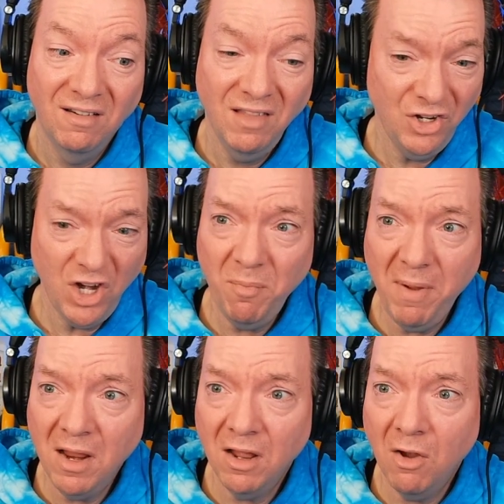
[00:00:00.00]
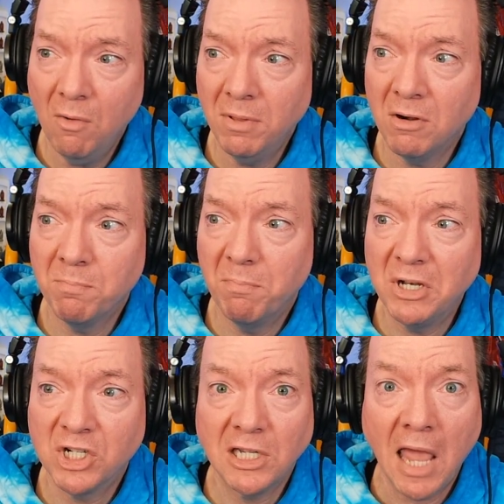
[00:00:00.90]
Let Jada Pinkett go up there and
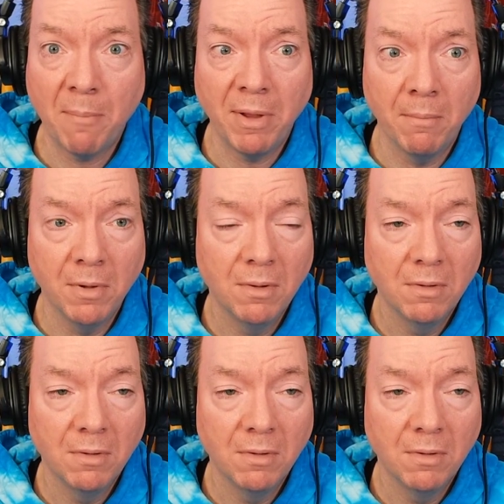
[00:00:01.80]
bitch slap him.